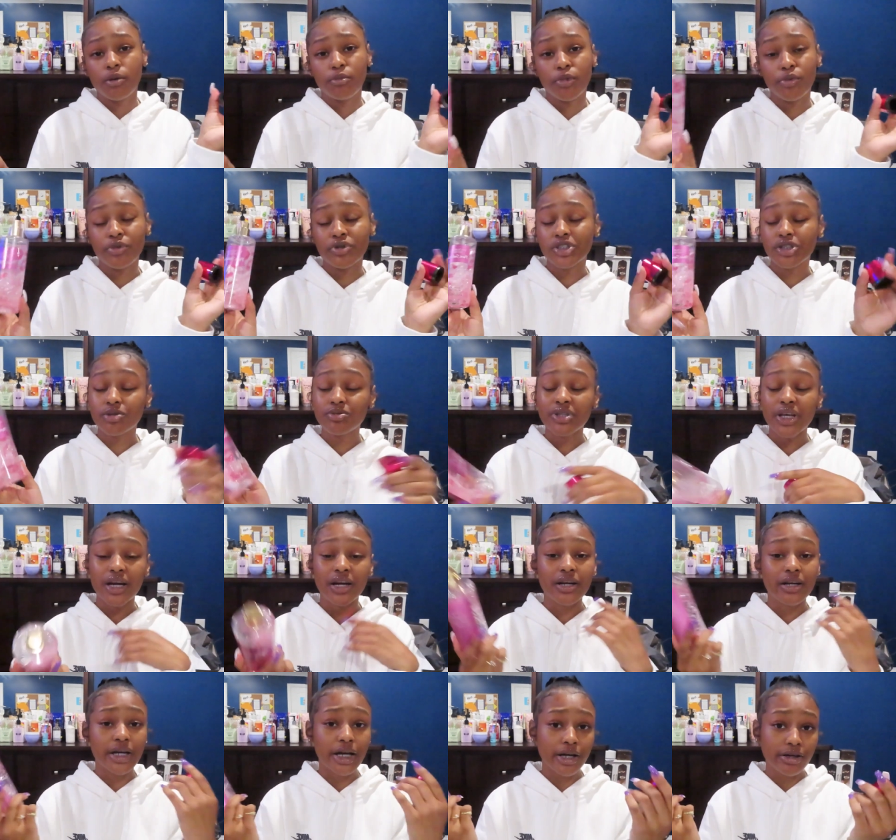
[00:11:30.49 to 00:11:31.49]
When she was at
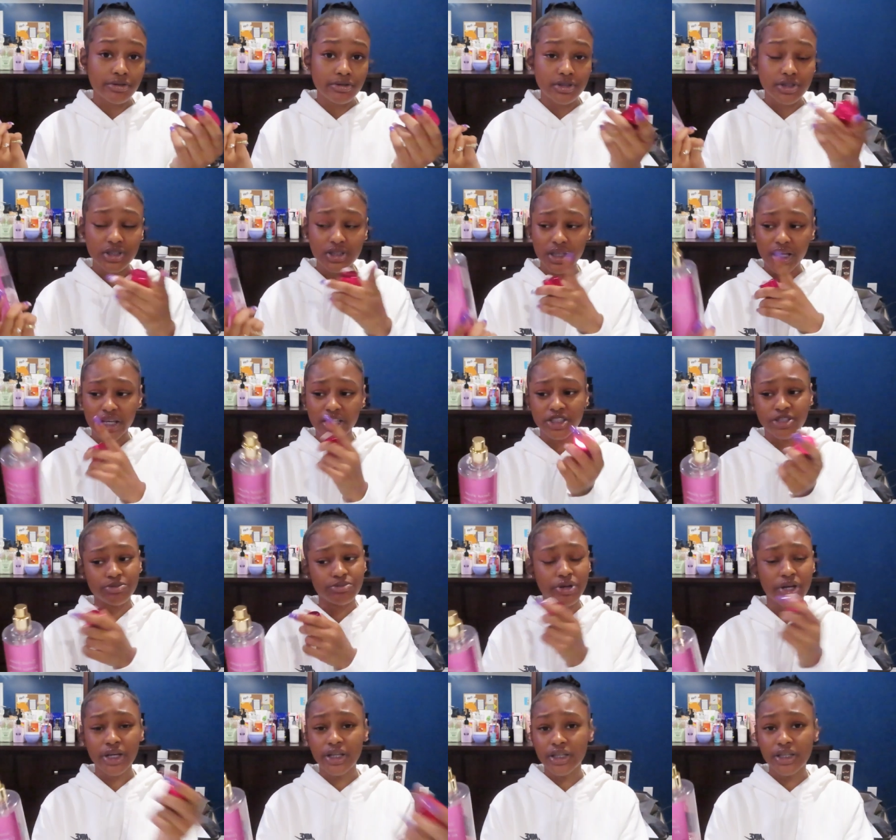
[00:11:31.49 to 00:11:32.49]
her house, she had
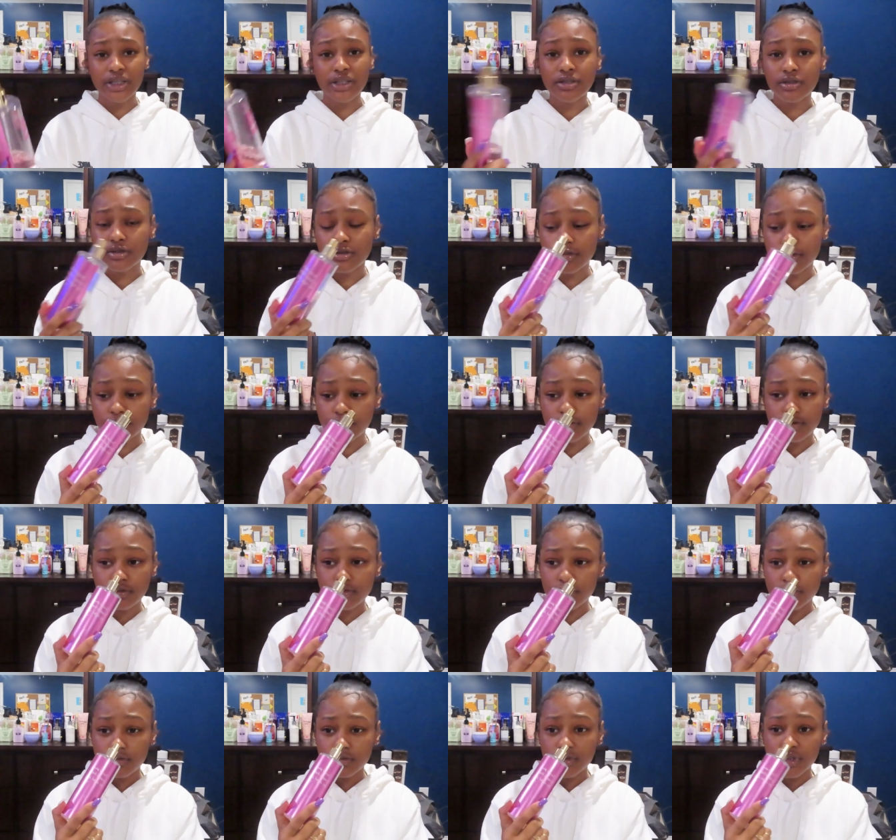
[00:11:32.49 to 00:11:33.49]
sprayed this.
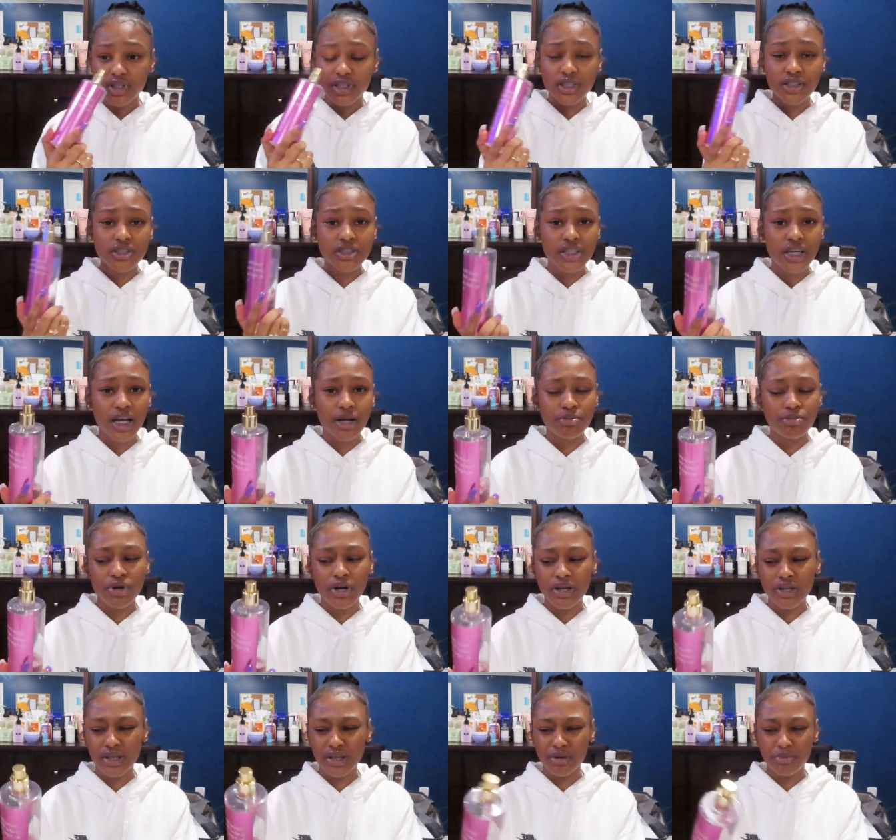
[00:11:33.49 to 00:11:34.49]
And then she had
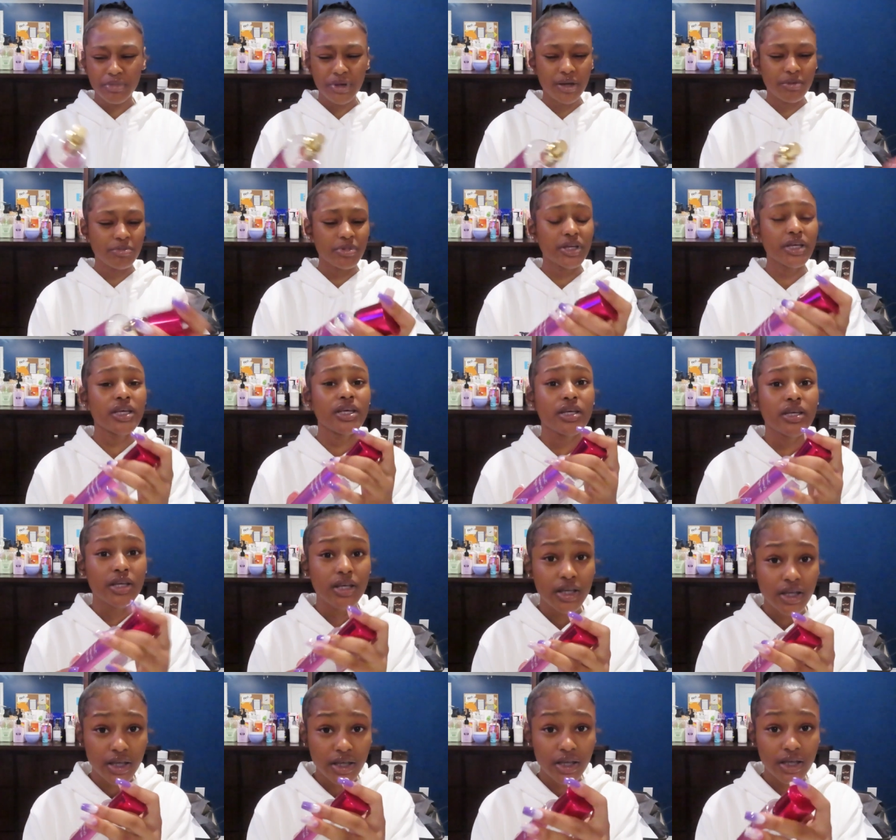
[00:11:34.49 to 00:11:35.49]
brought it. And, baby,
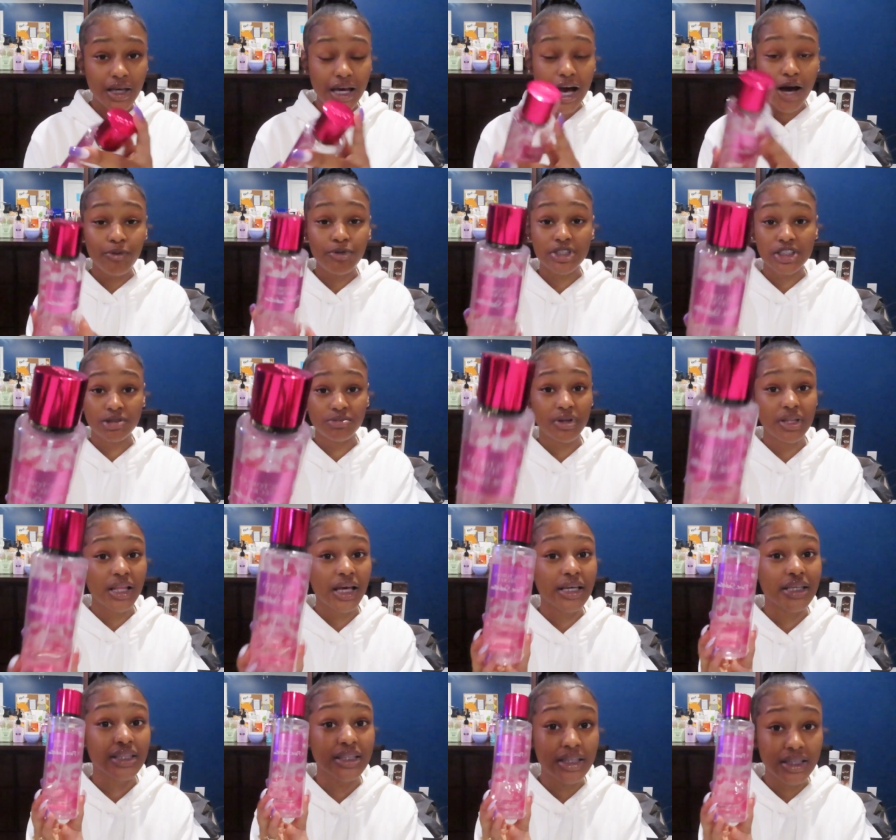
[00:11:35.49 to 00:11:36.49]
I was smelling
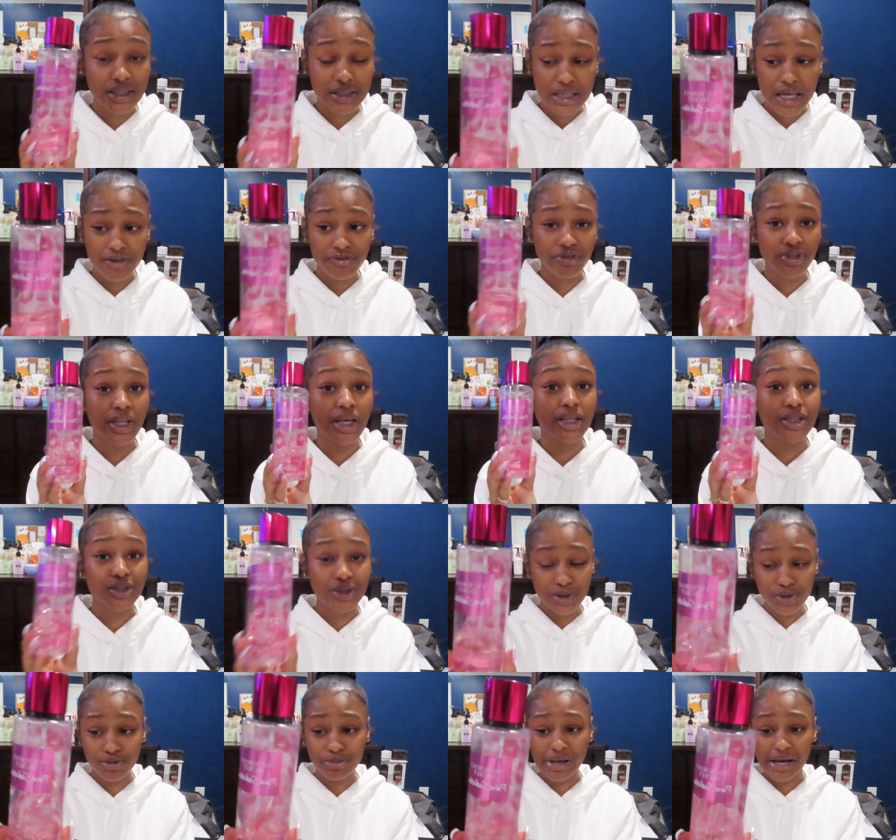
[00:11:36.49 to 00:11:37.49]
like this every day,
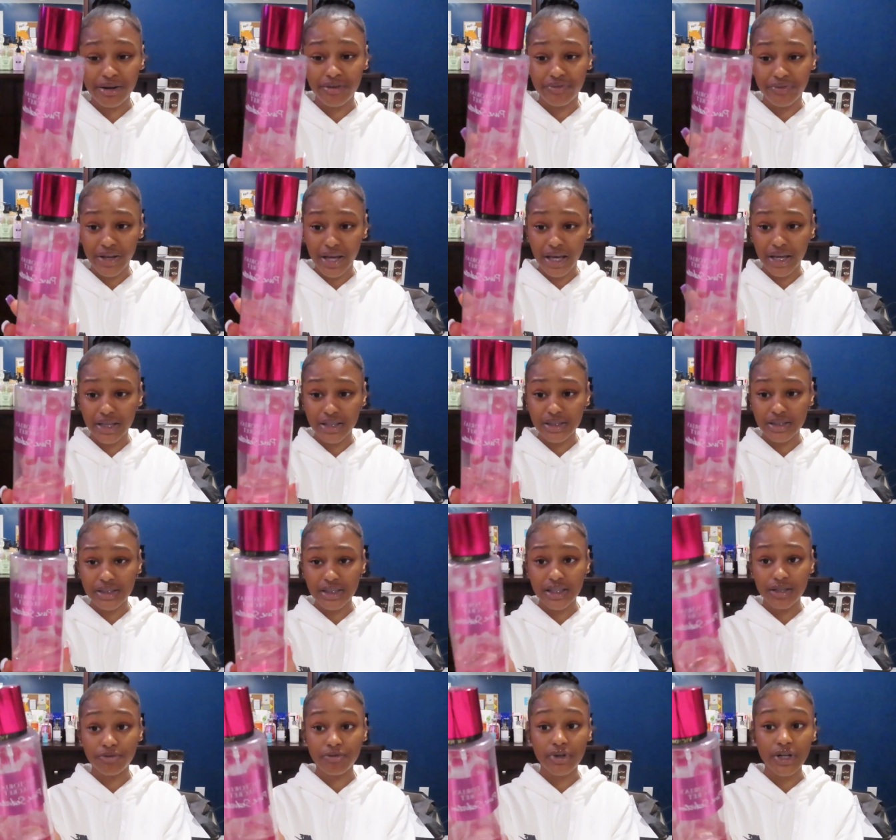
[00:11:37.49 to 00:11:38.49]
too. Matter of fact,
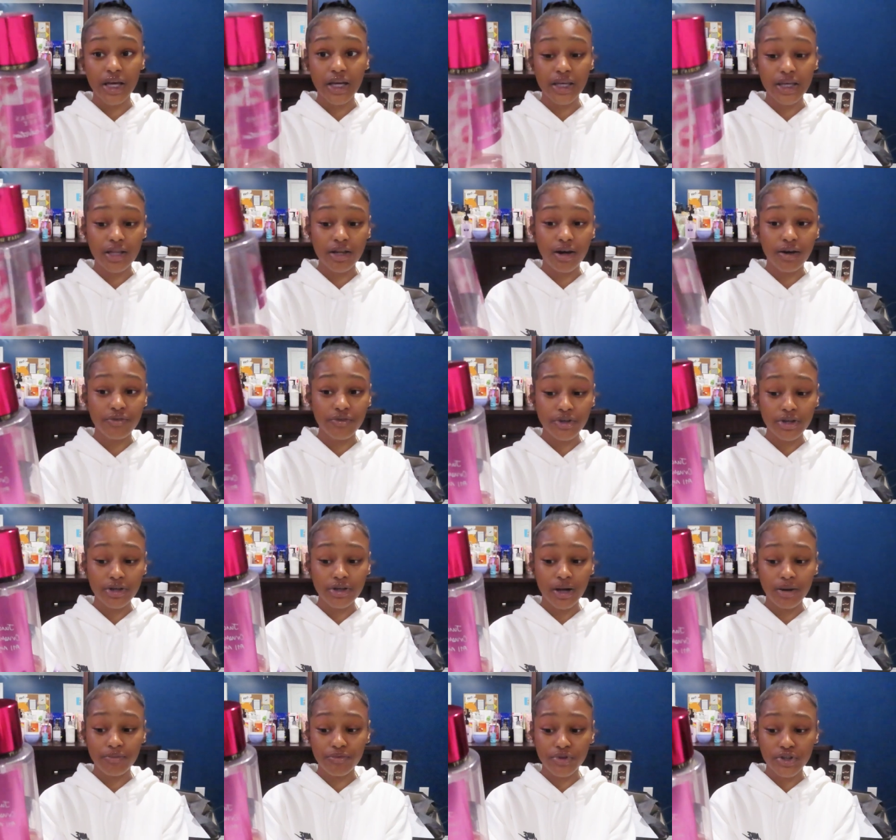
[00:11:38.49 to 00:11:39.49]
when I get off of
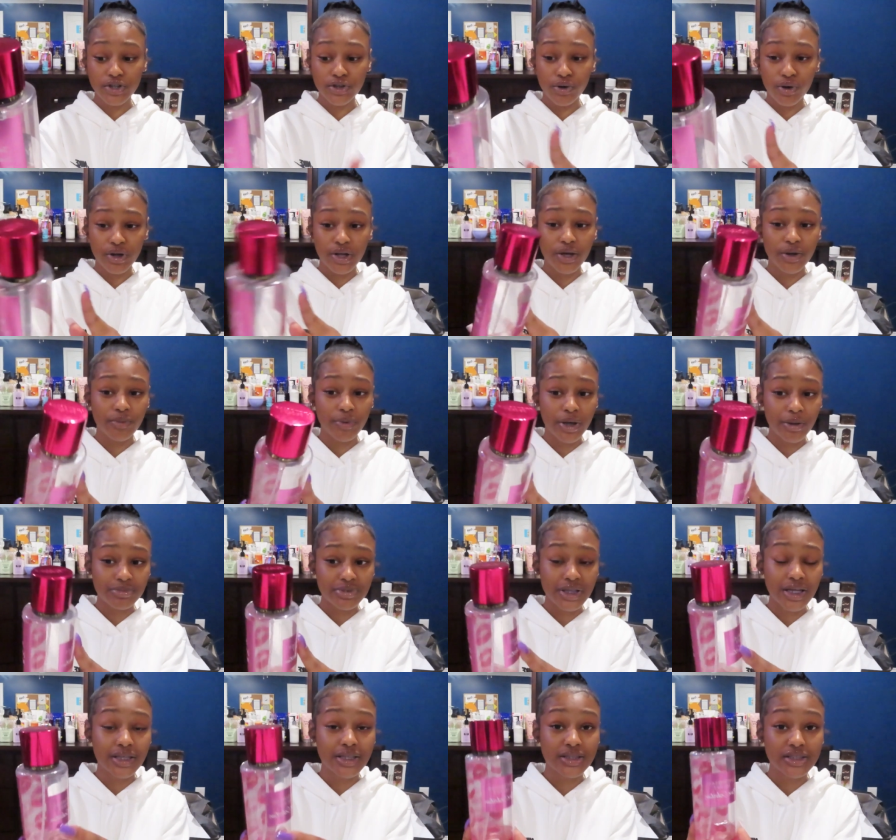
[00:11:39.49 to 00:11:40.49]
here, I'm going to go on their
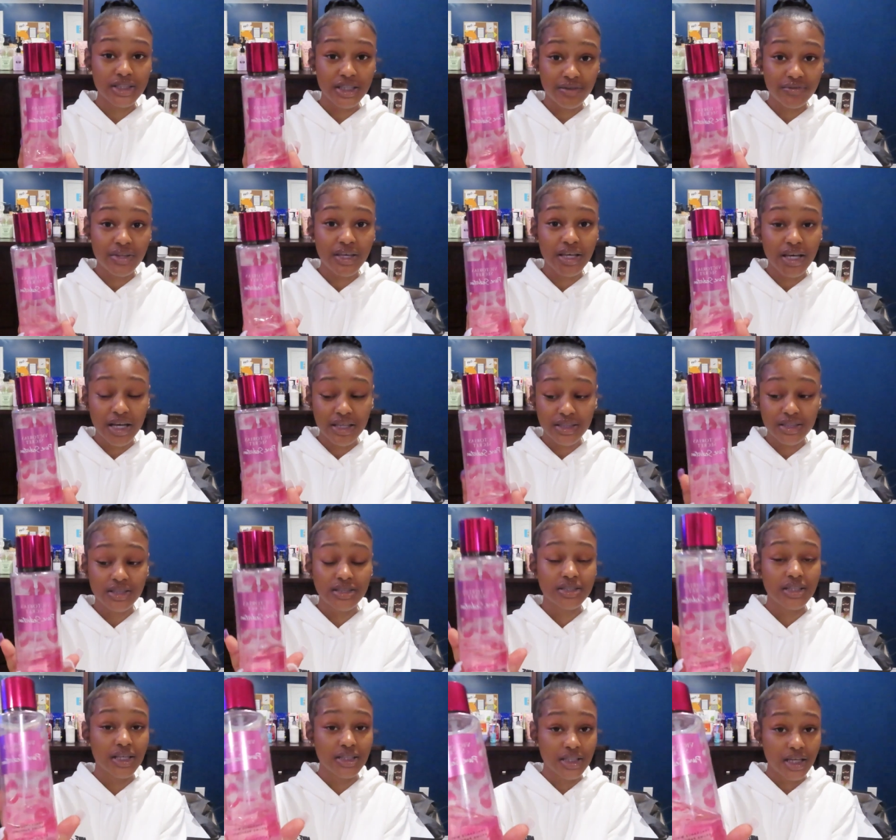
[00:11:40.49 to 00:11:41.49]
website and see if they got
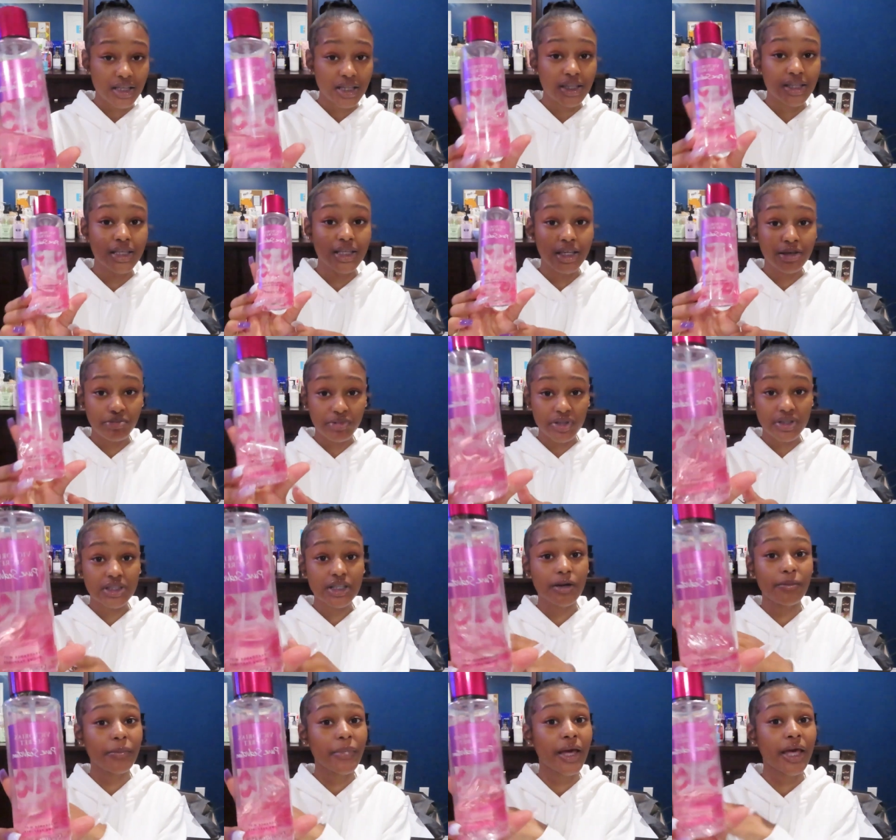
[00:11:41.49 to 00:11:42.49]
this. Because I need to get me
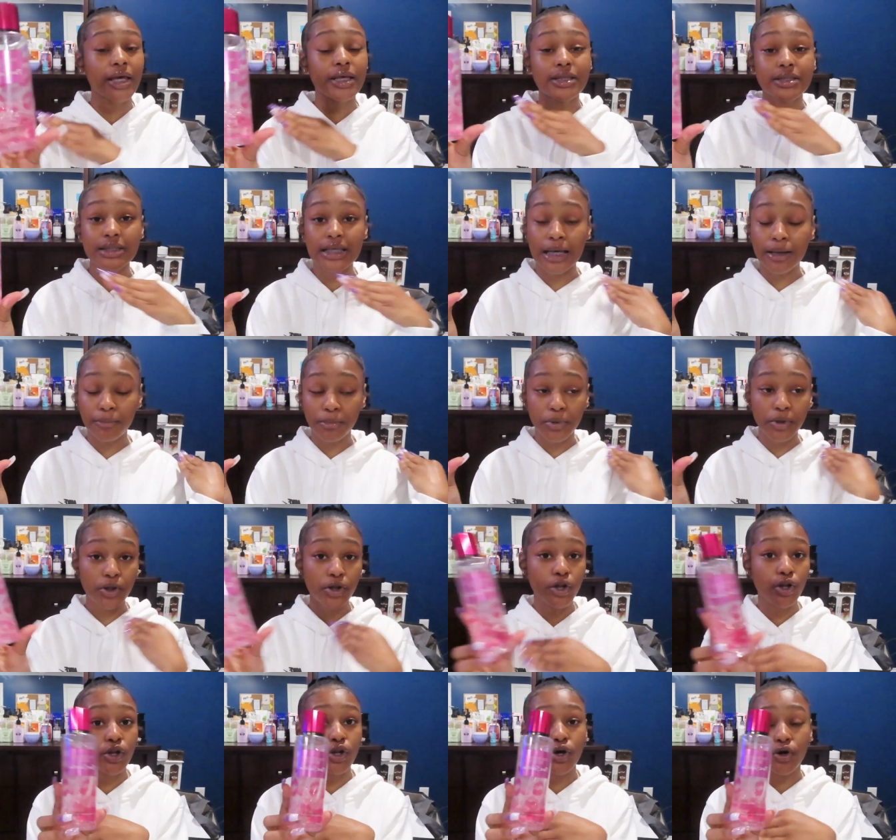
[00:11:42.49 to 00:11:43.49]
some ASAP.
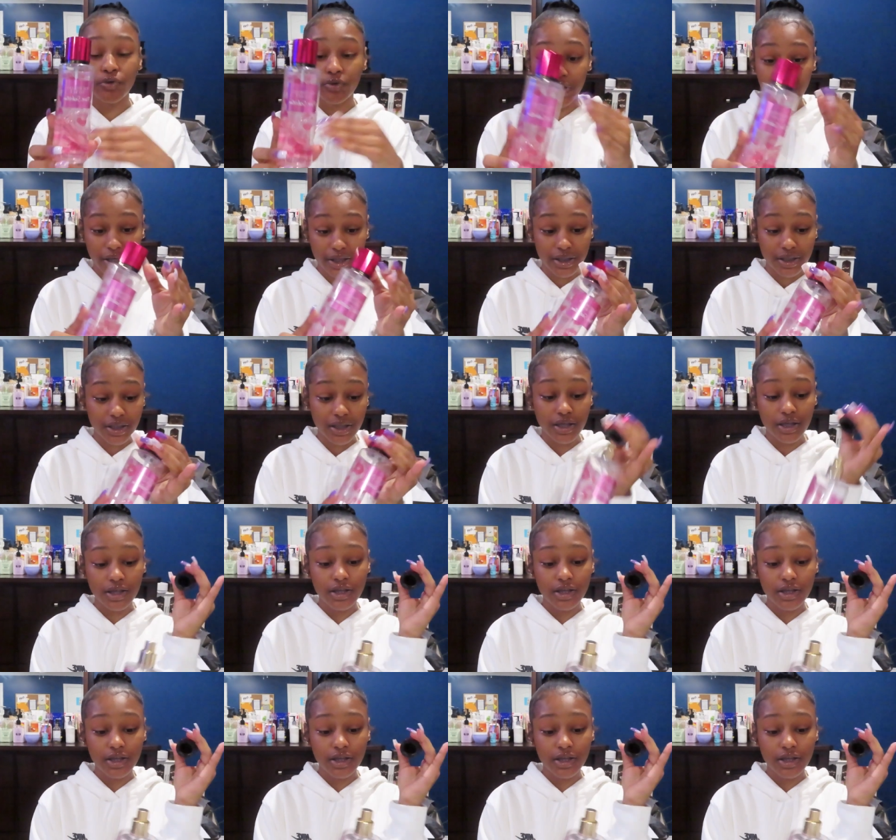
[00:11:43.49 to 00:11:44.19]
No, Rocky.